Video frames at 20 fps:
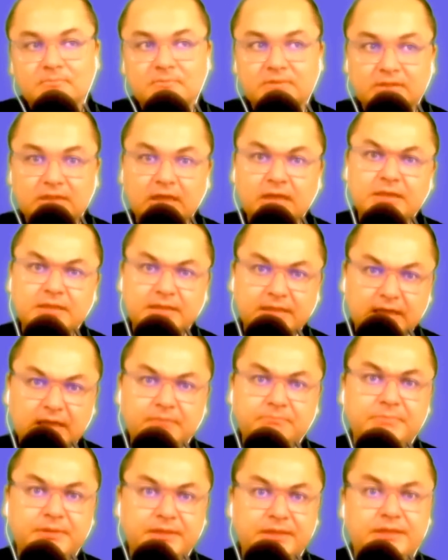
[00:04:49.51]
That
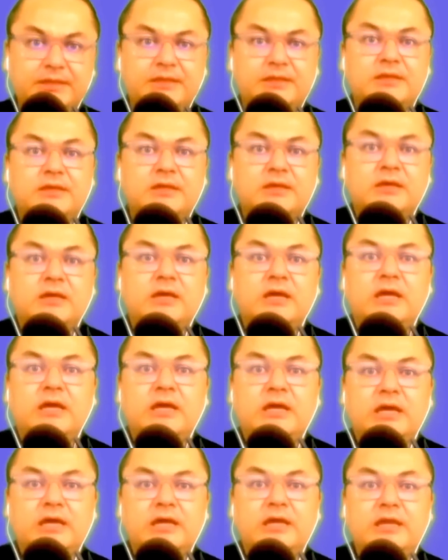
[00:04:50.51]
can be
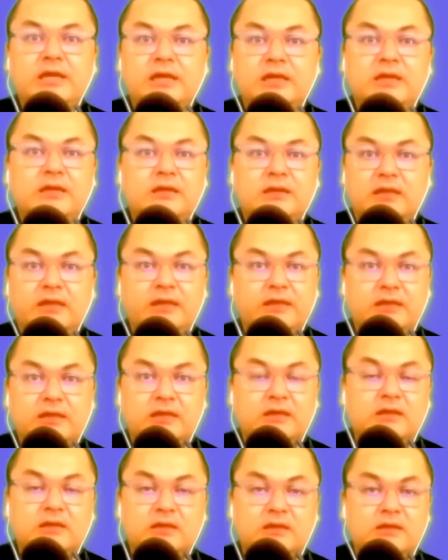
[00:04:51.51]
like
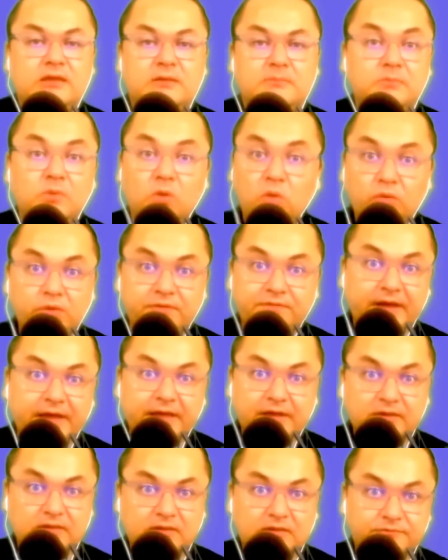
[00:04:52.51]
a
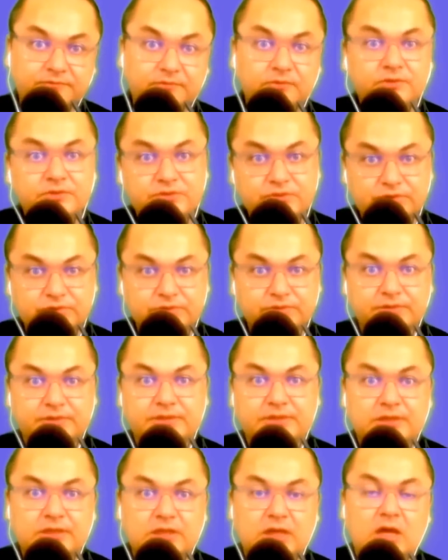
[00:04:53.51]
motivator for a
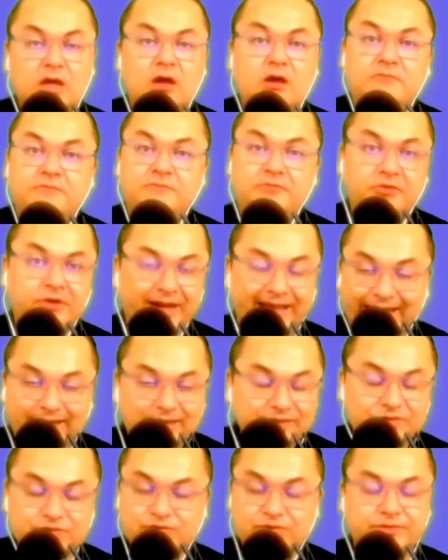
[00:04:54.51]
student, for
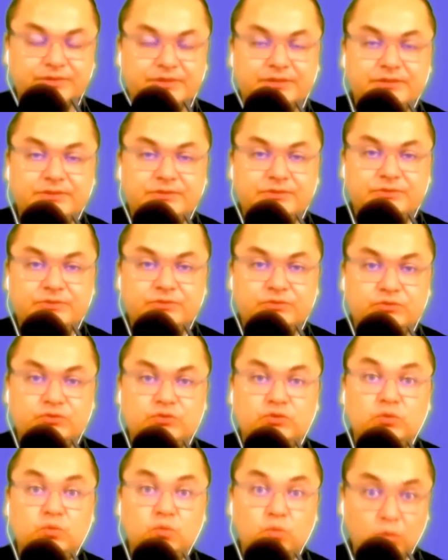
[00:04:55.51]
any student
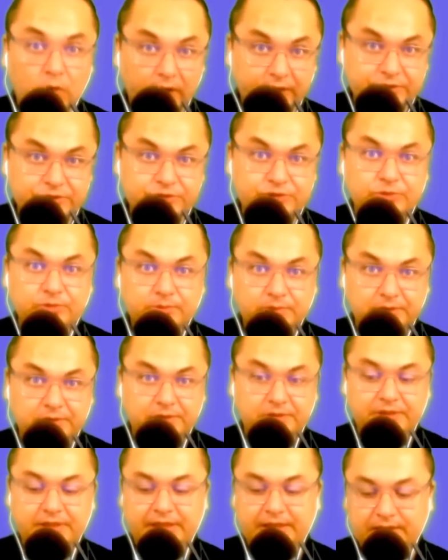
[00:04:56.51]
to want to
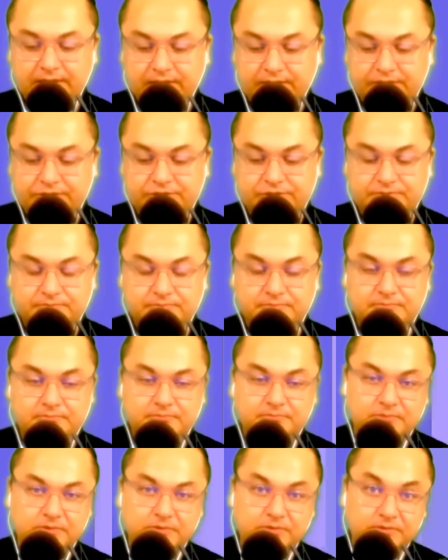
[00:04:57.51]
learn English
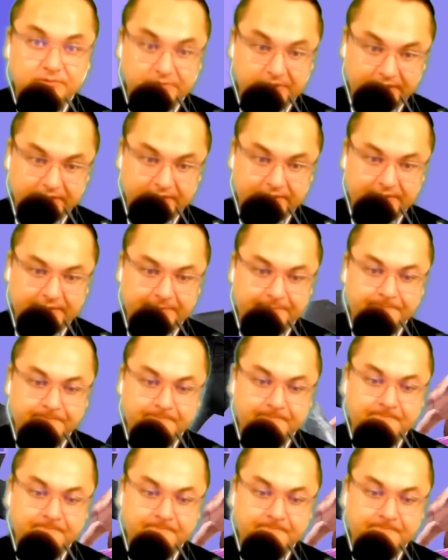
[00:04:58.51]
correctly.